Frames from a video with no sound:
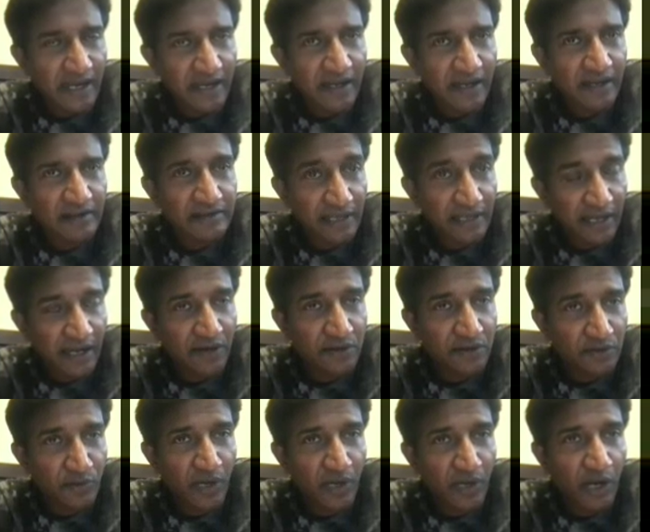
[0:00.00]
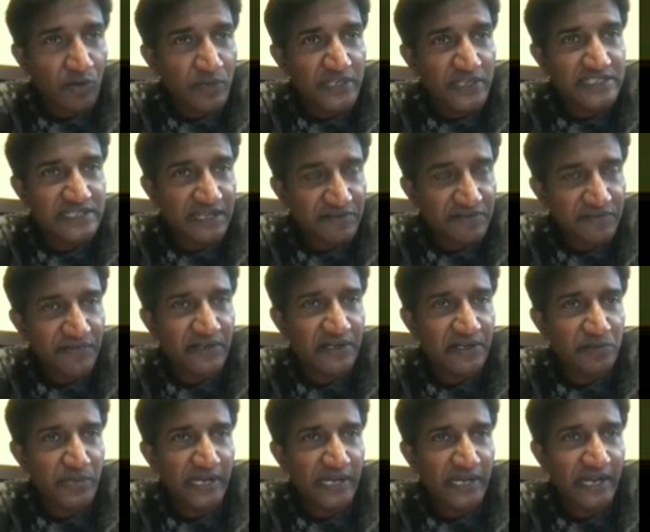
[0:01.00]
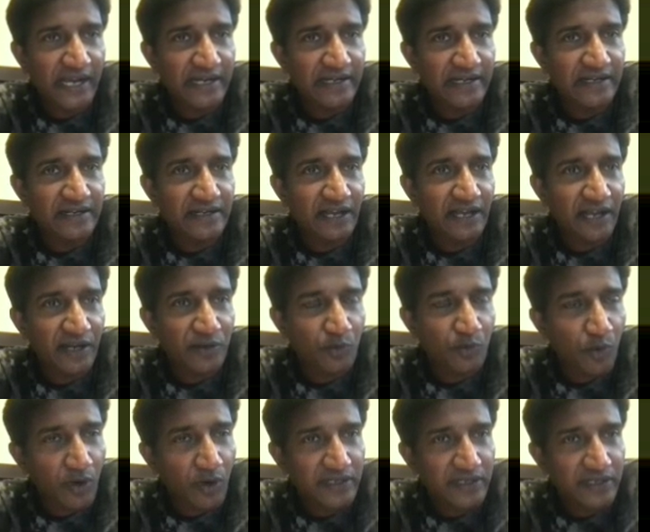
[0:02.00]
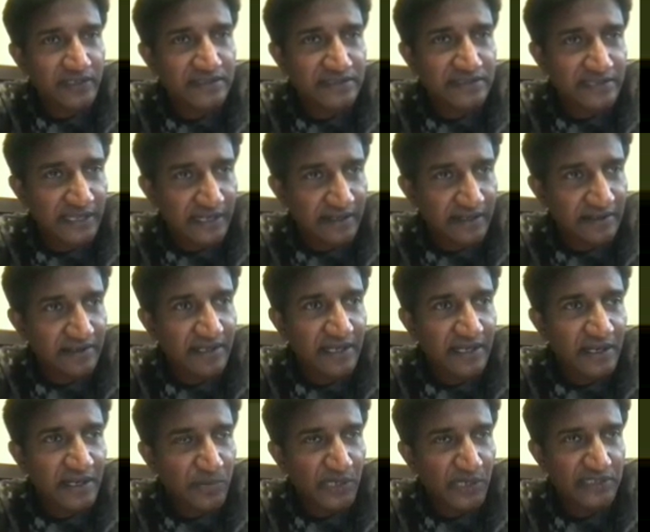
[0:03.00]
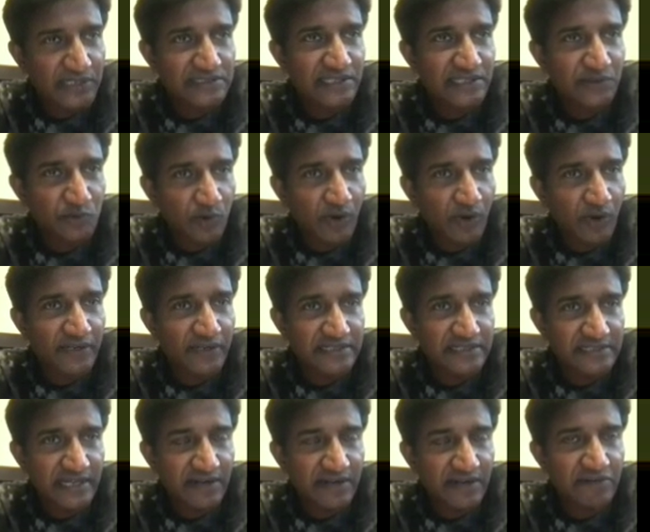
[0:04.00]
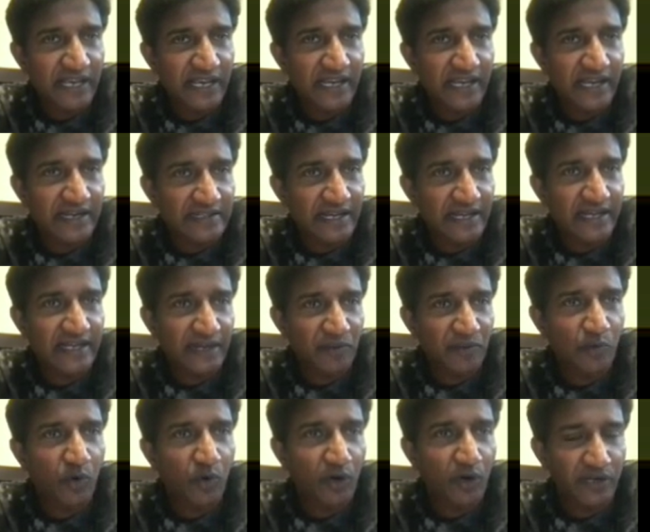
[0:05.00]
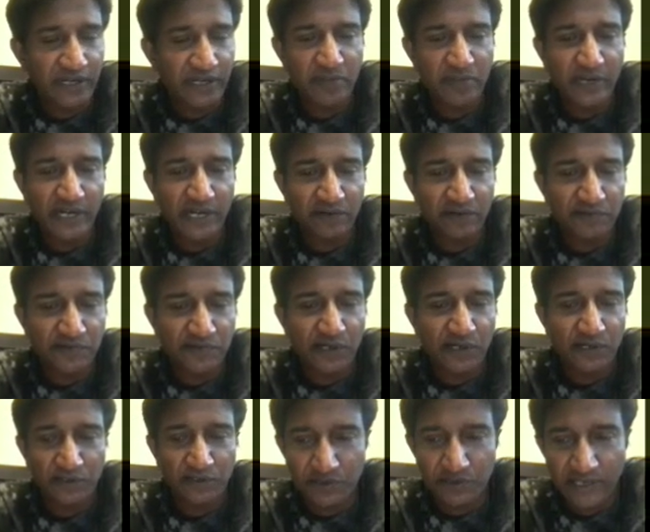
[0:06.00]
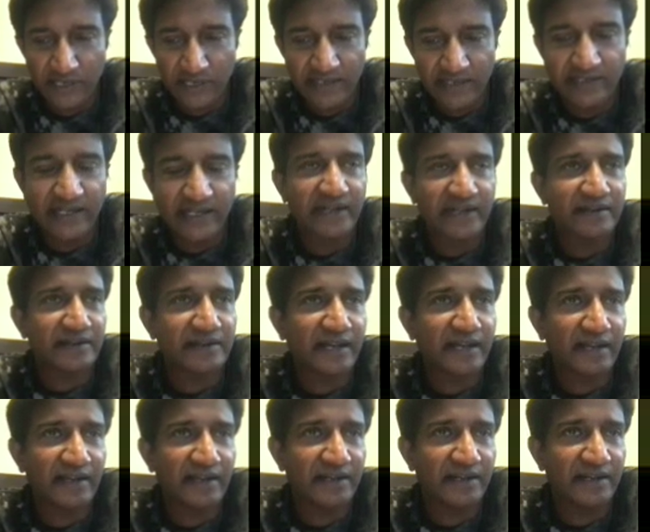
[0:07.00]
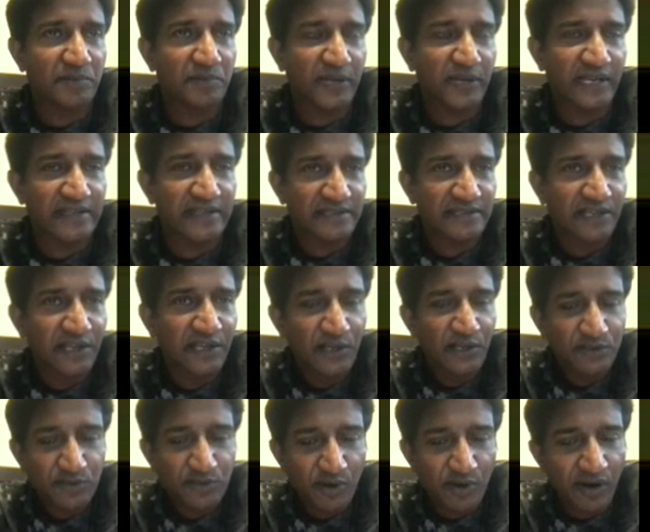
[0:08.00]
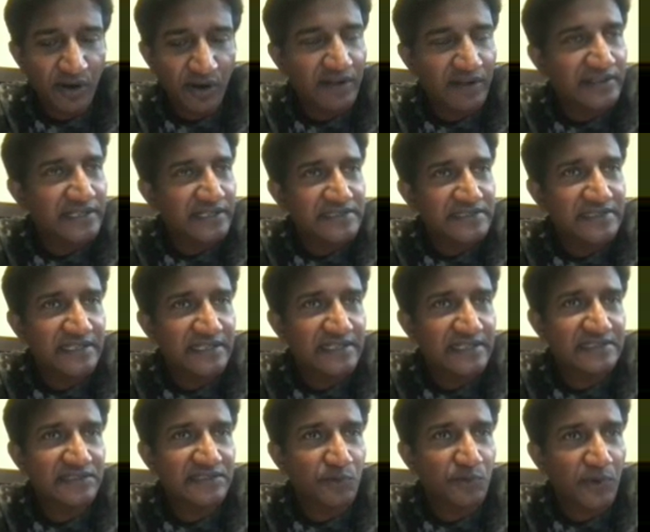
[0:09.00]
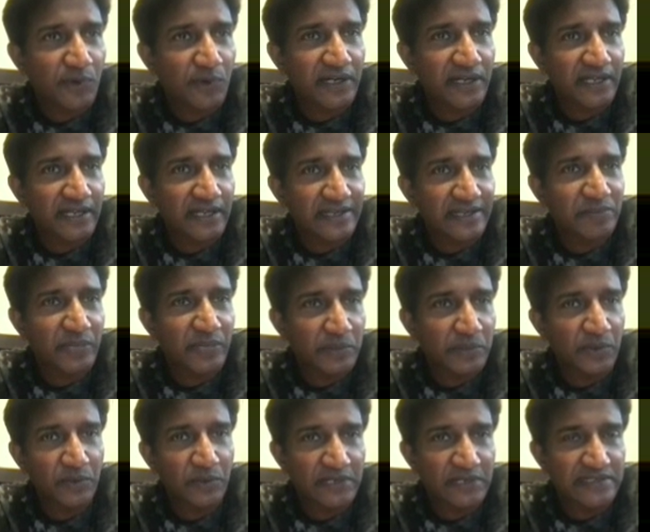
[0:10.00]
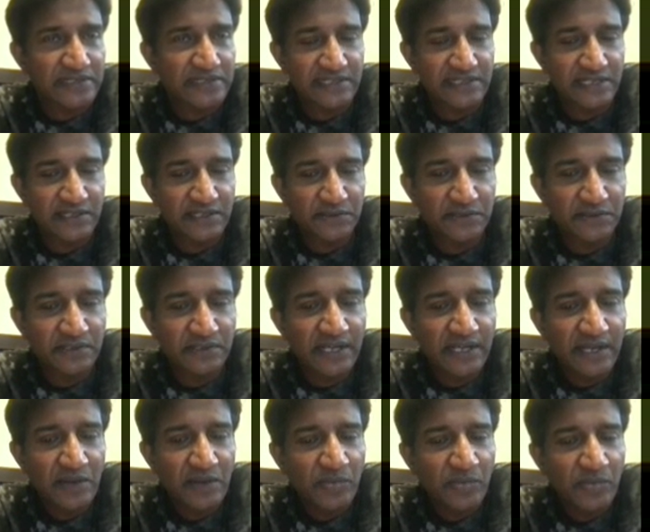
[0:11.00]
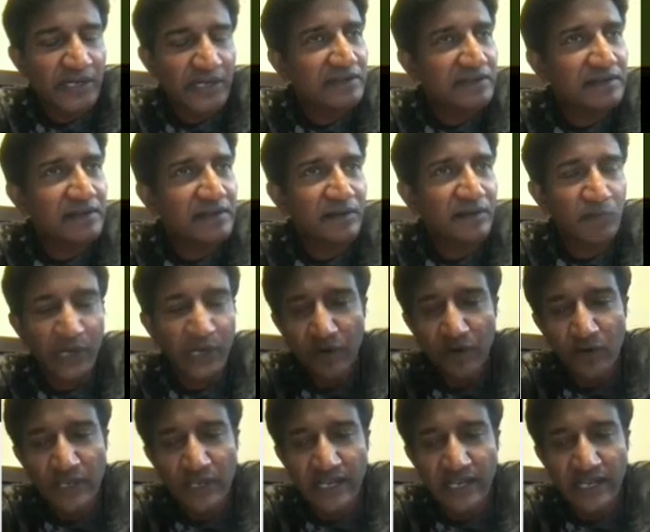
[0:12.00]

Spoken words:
how much effort behind it, and what is that person, whoever is conveying at that time, what he might have thought to get that color in place. So all these things is what I think people will see too. But by